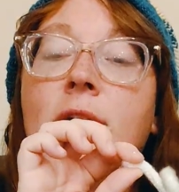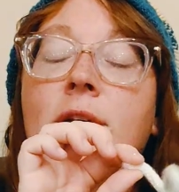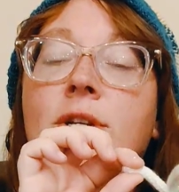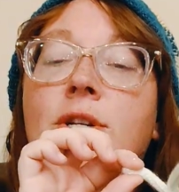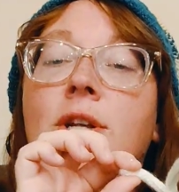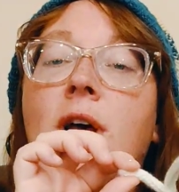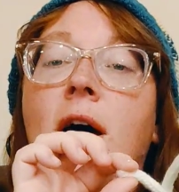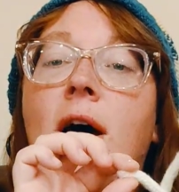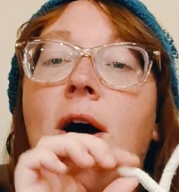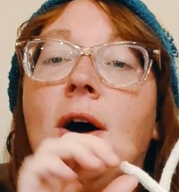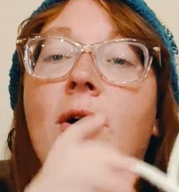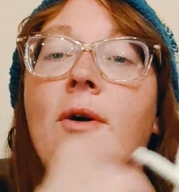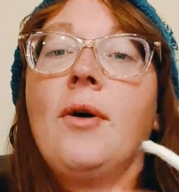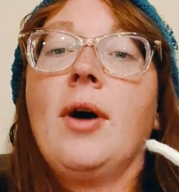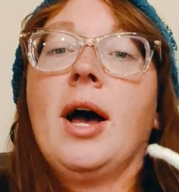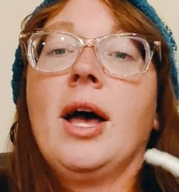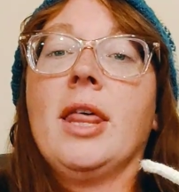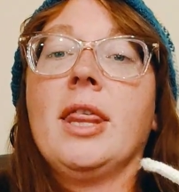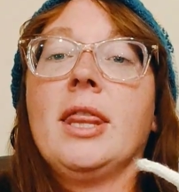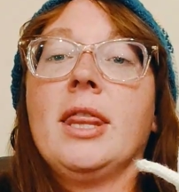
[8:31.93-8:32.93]

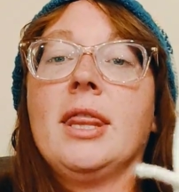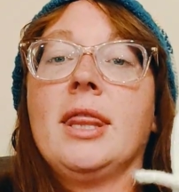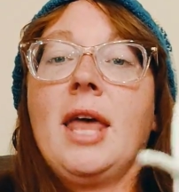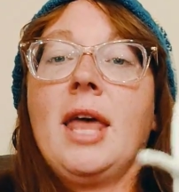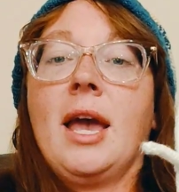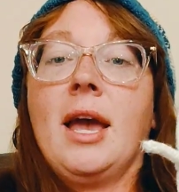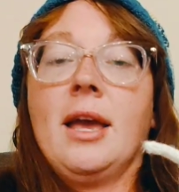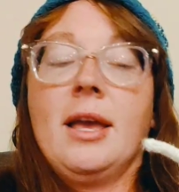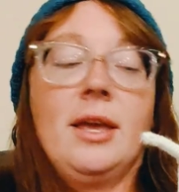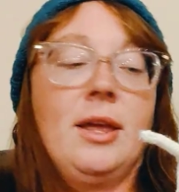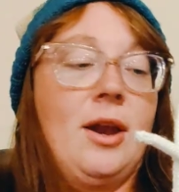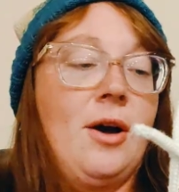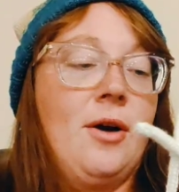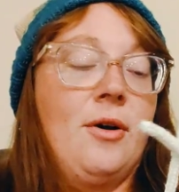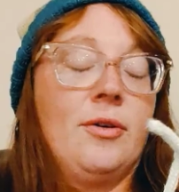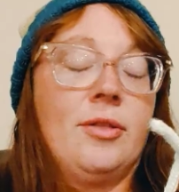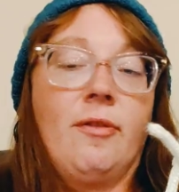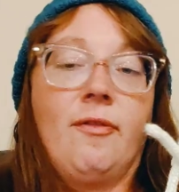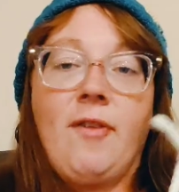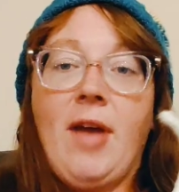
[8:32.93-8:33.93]
So
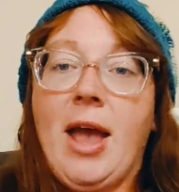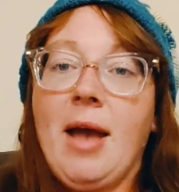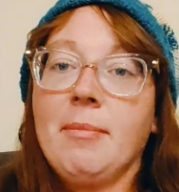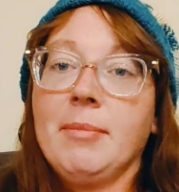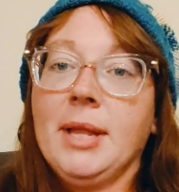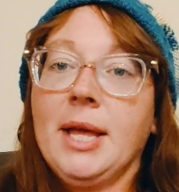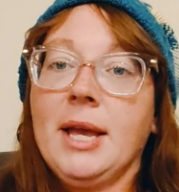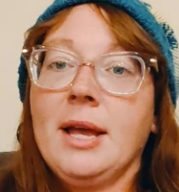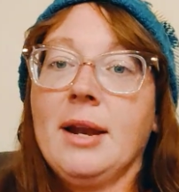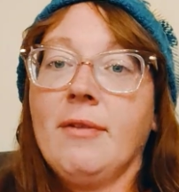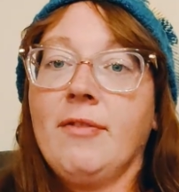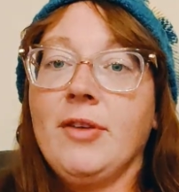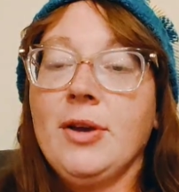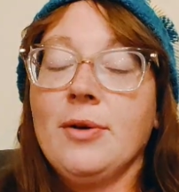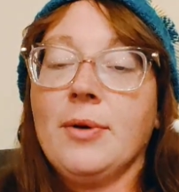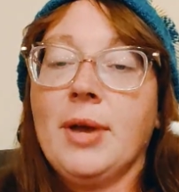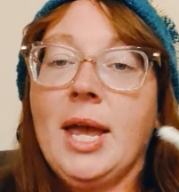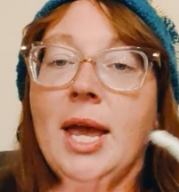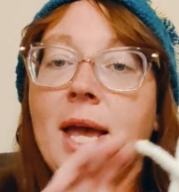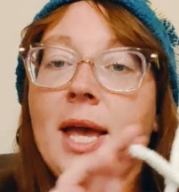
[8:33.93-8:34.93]
the family and a
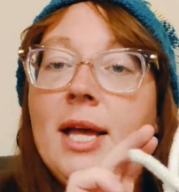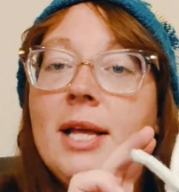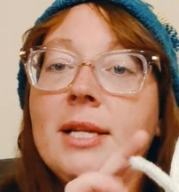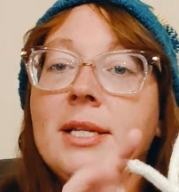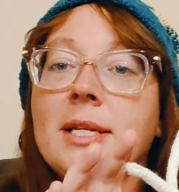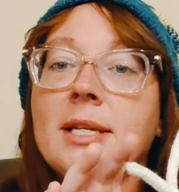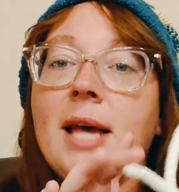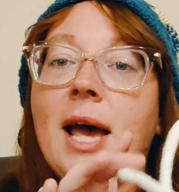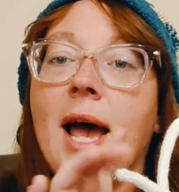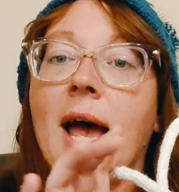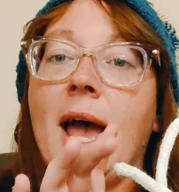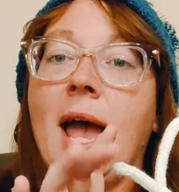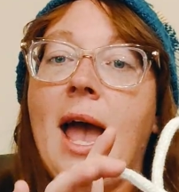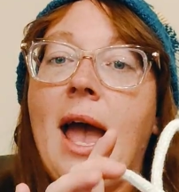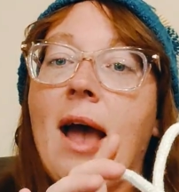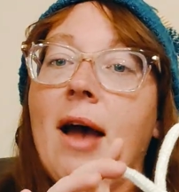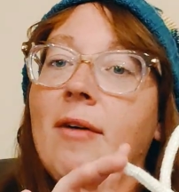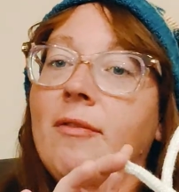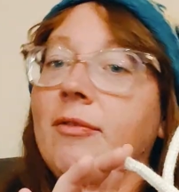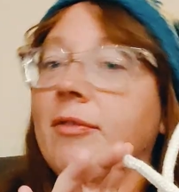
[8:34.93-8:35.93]
few kids
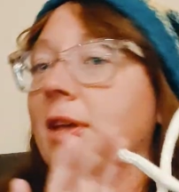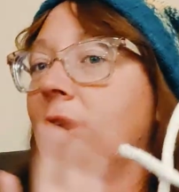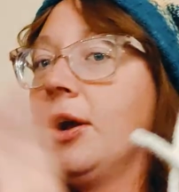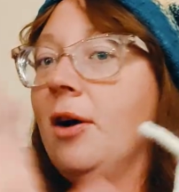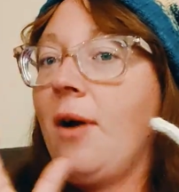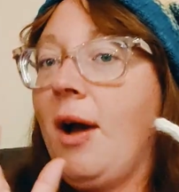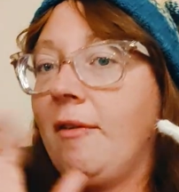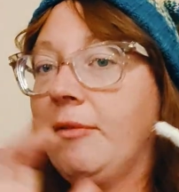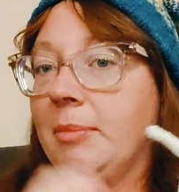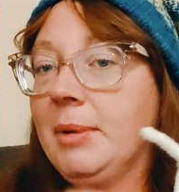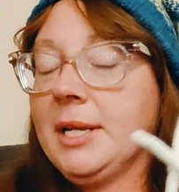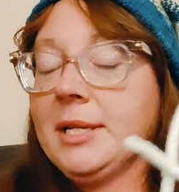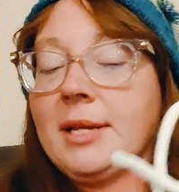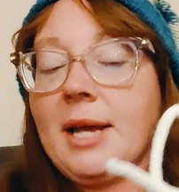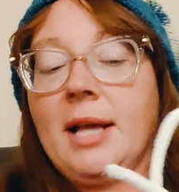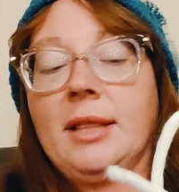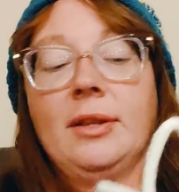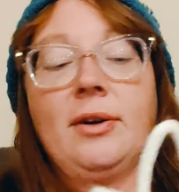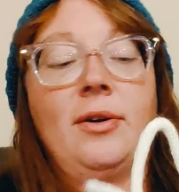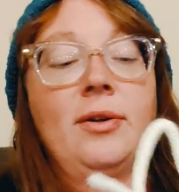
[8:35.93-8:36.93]
have, everybody's
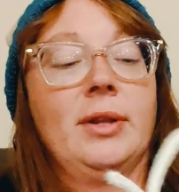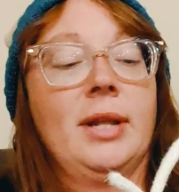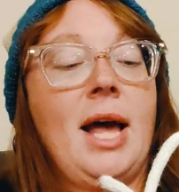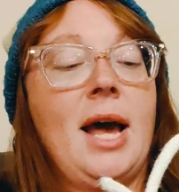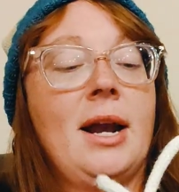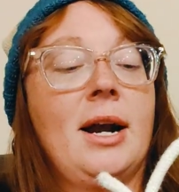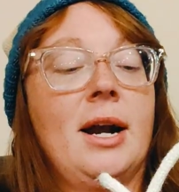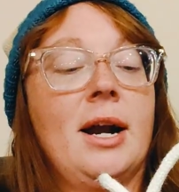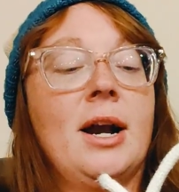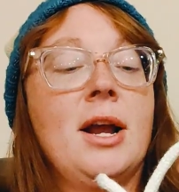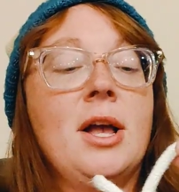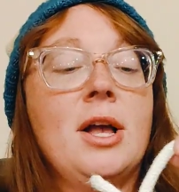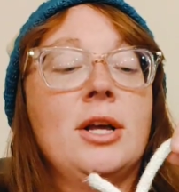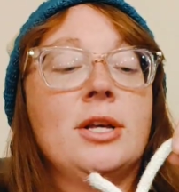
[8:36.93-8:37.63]
got their own letter.